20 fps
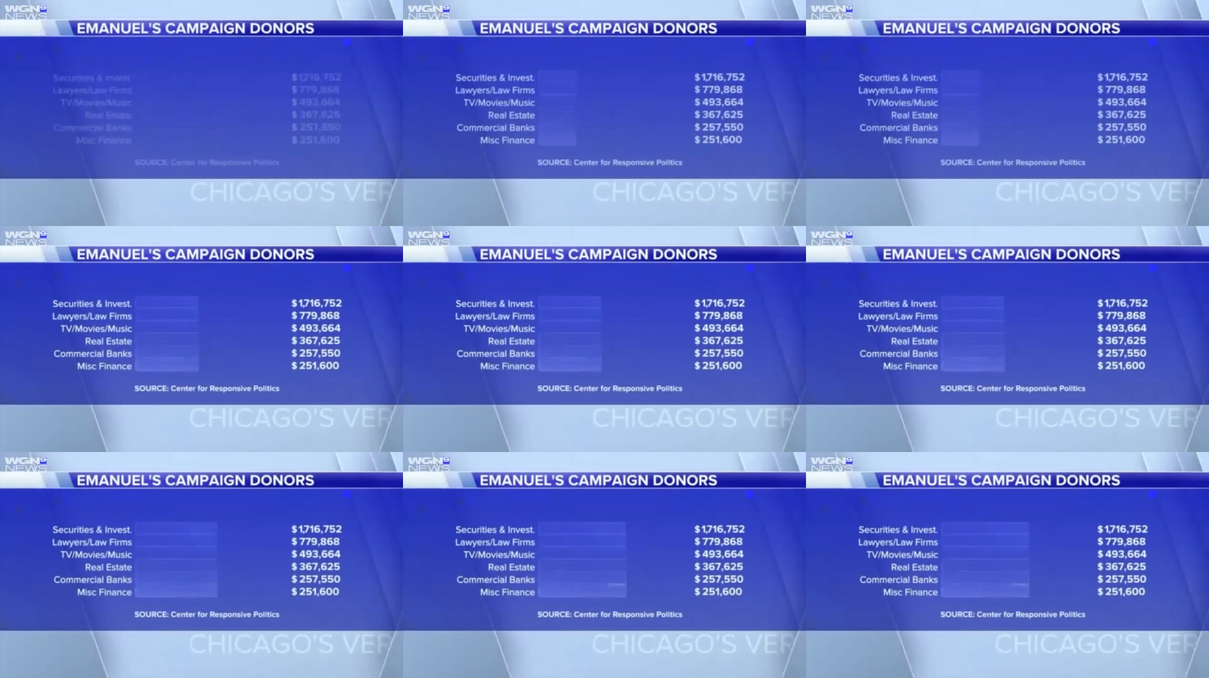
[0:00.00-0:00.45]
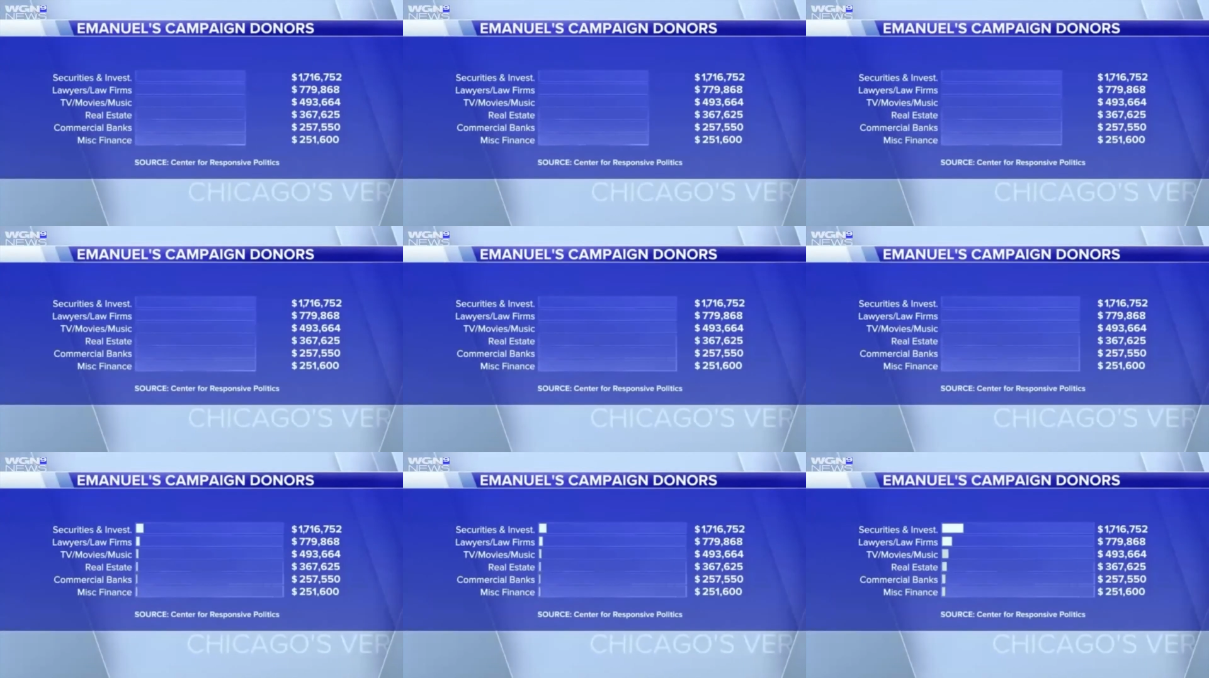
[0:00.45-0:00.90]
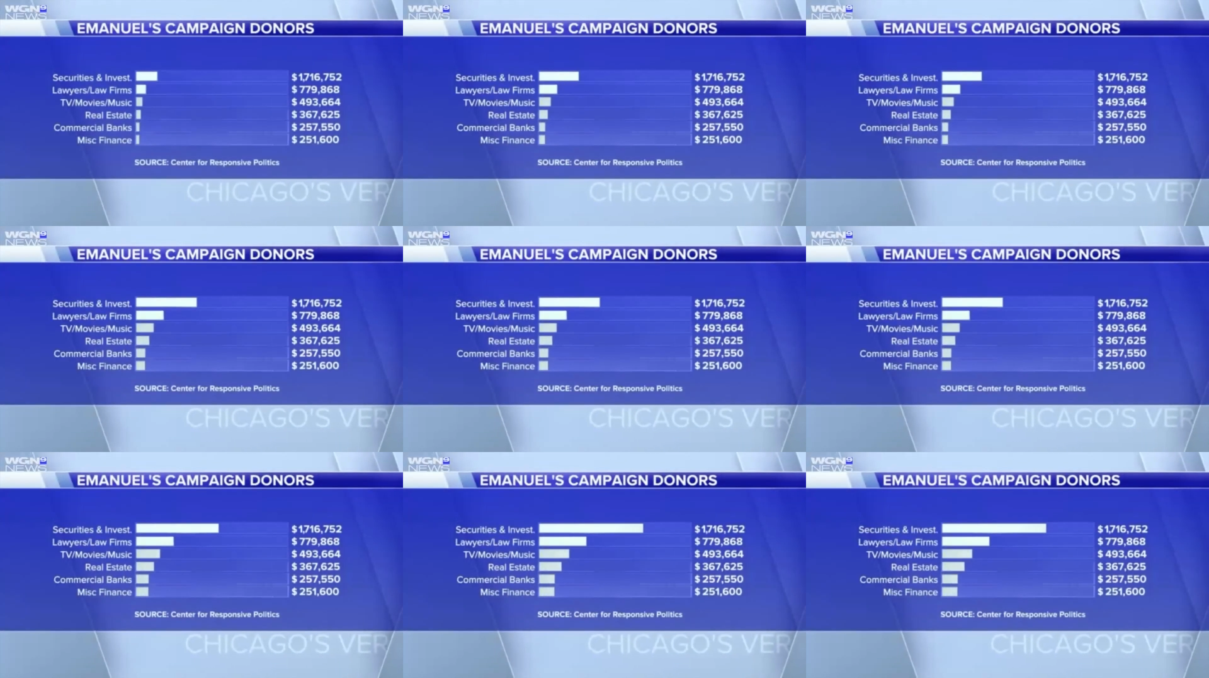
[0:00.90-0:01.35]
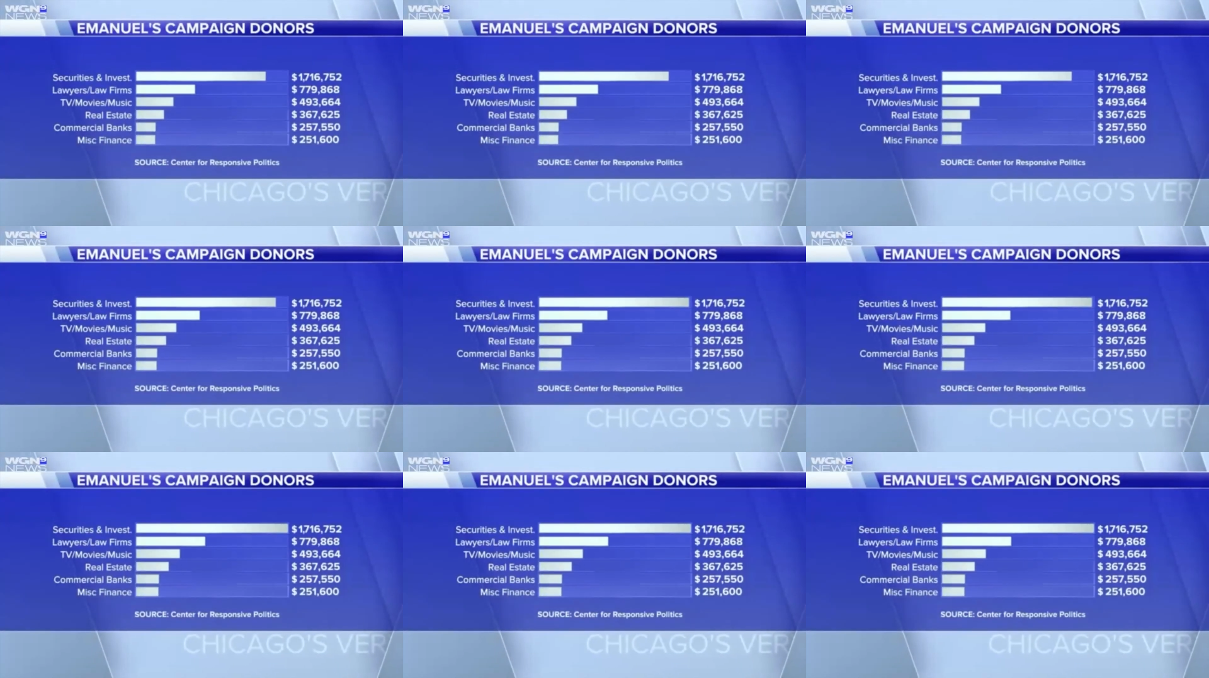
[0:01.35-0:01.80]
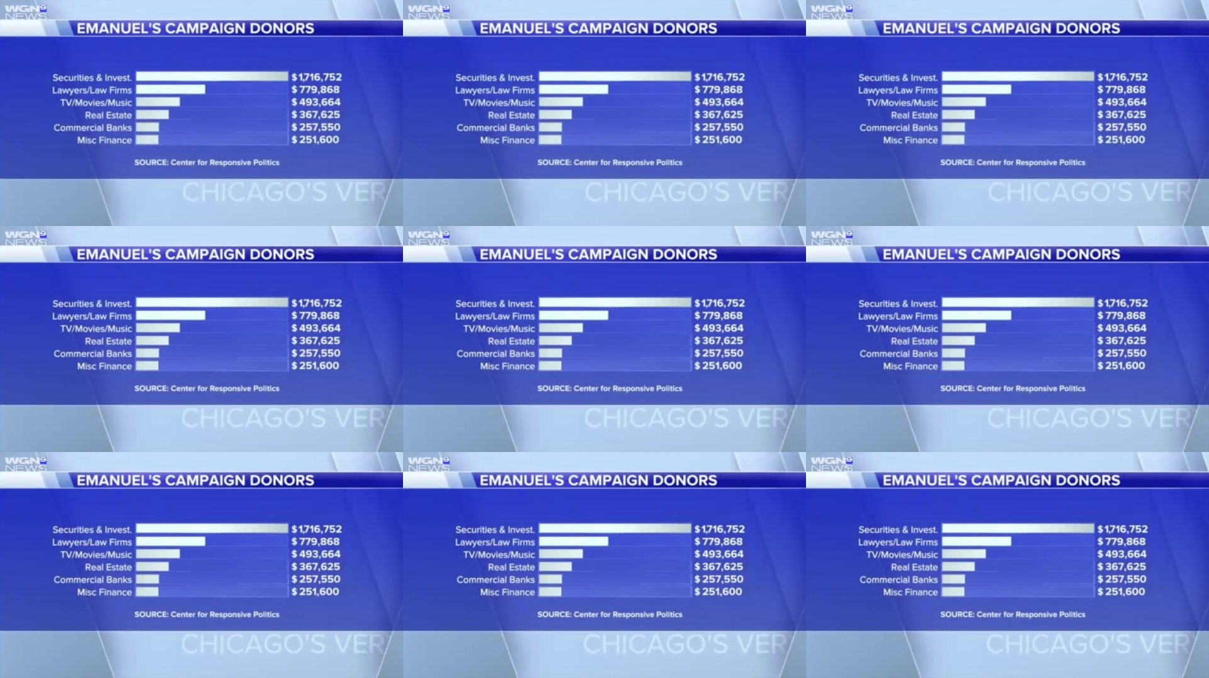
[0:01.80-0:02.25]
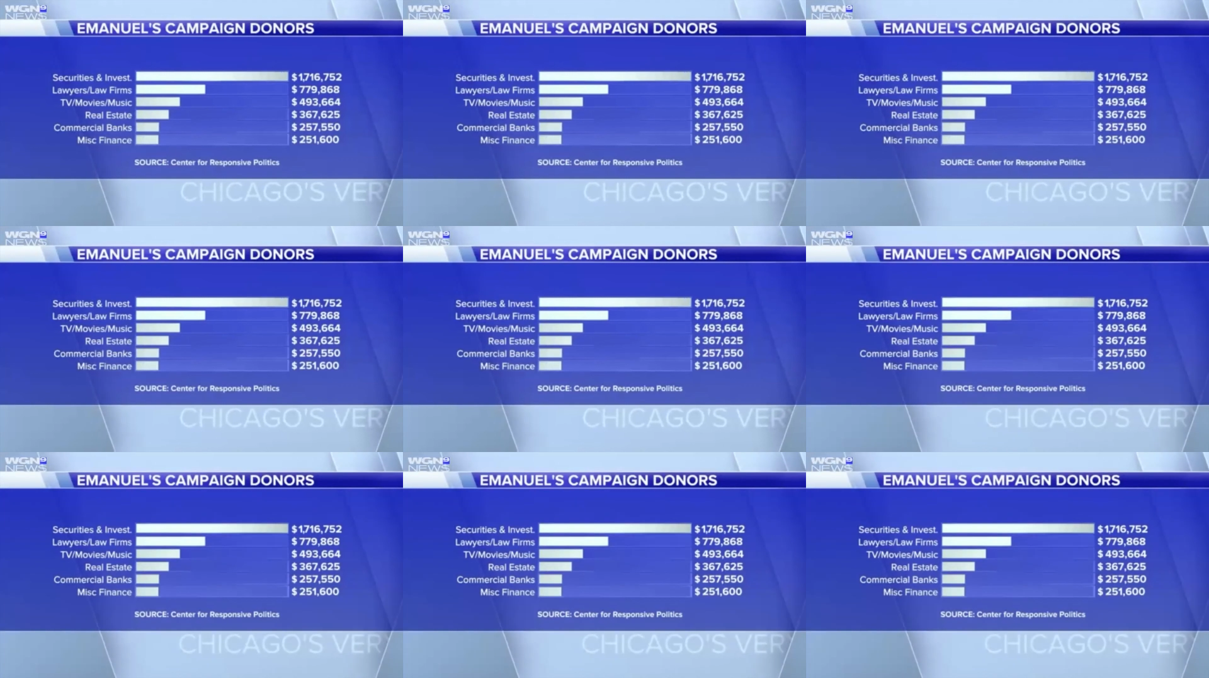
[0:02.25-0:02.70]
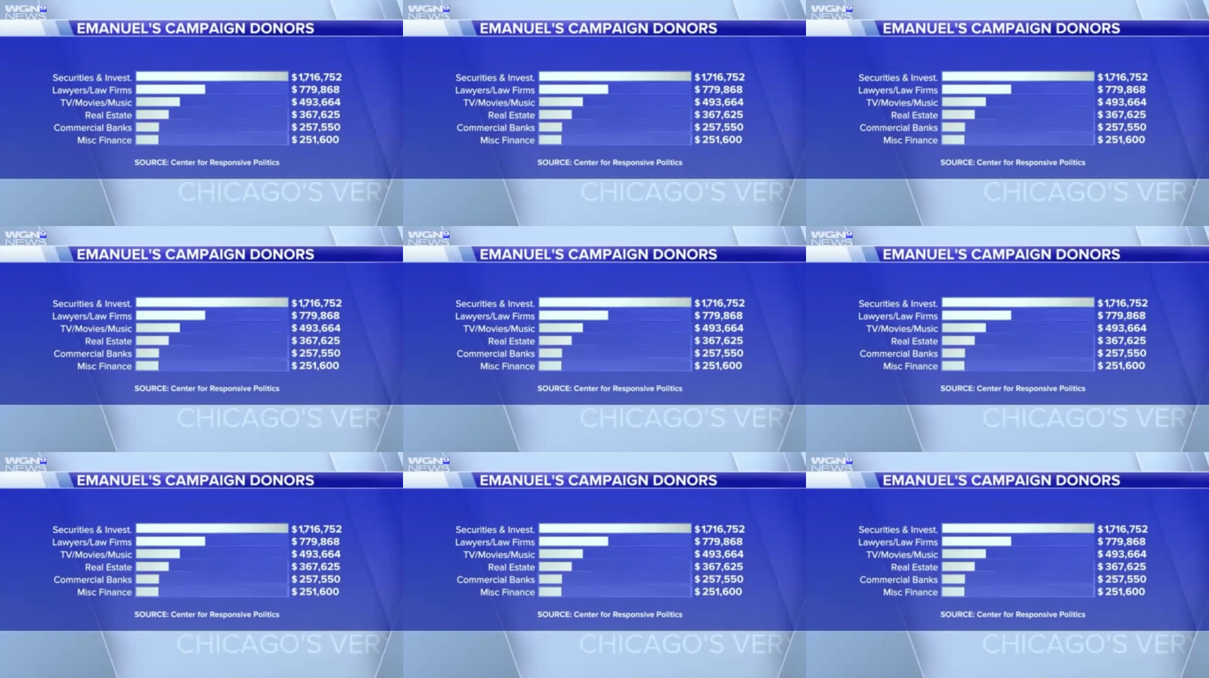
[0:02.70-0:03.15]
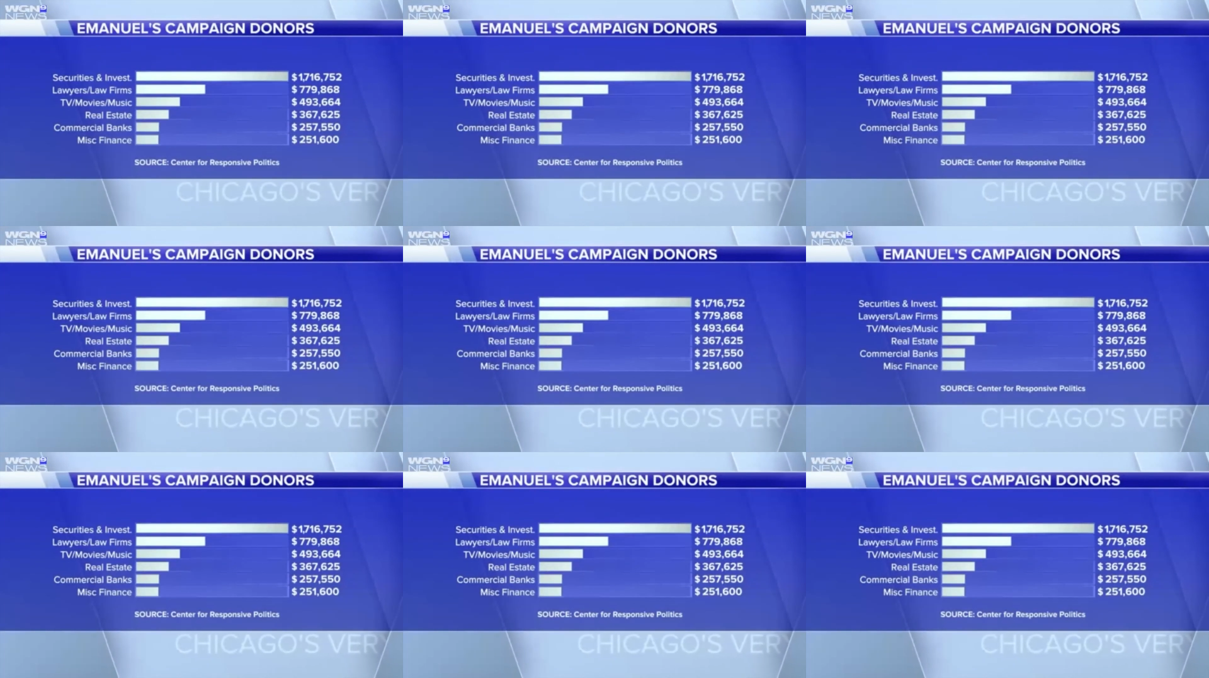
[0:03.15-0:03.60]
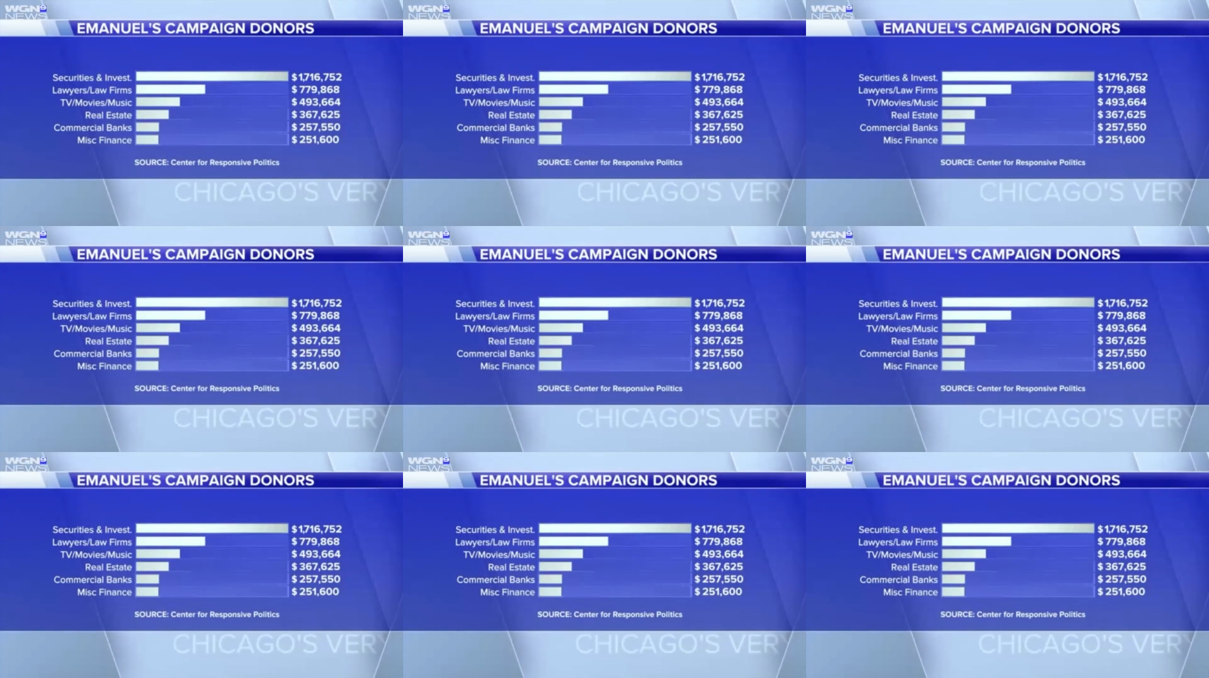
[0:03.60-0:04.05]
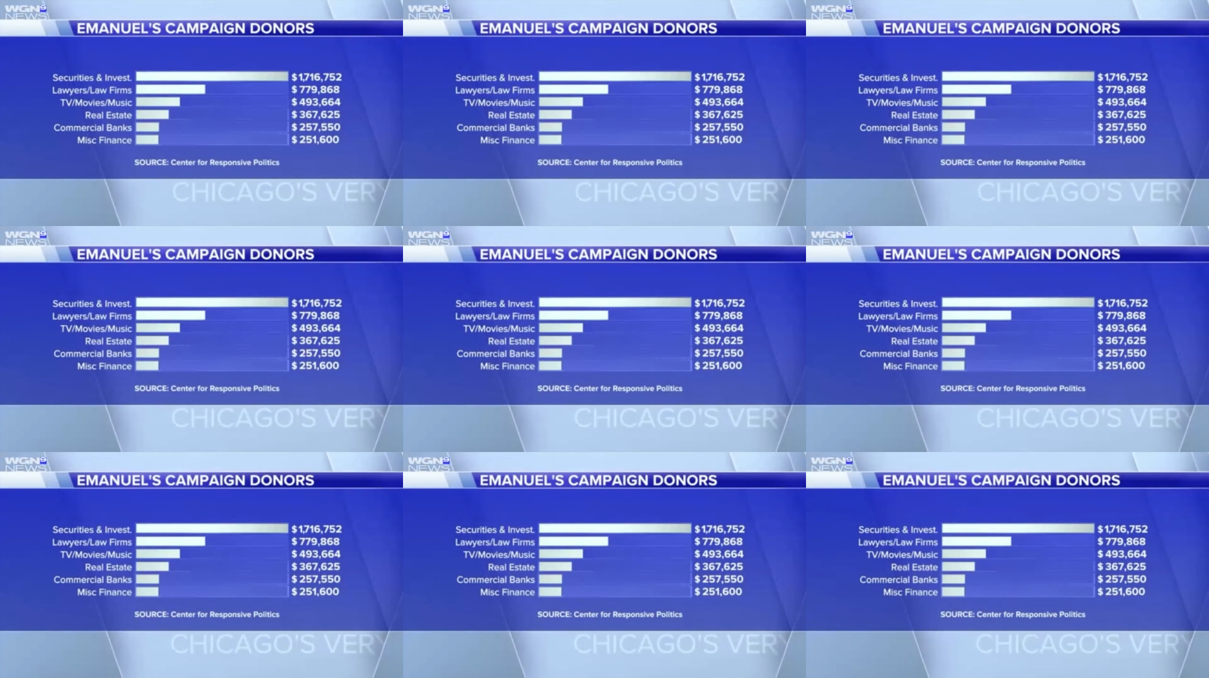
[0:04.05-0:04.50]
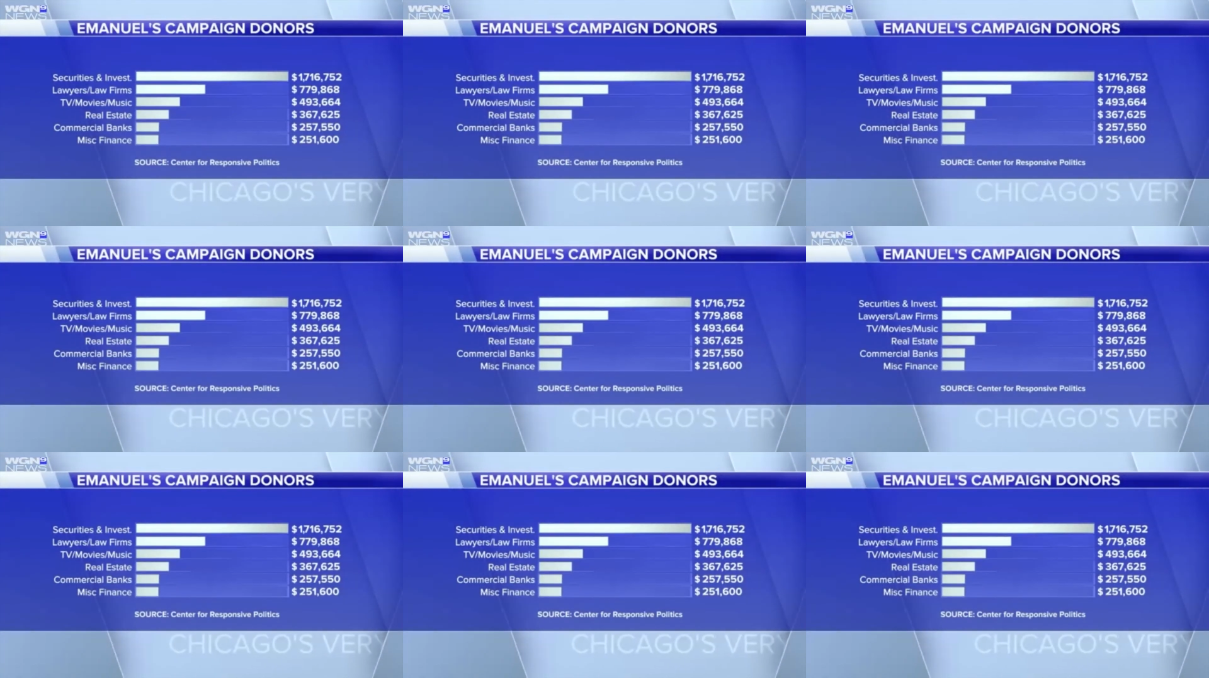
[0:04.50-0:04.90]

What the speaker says: No face is visible, so there are no lips to read.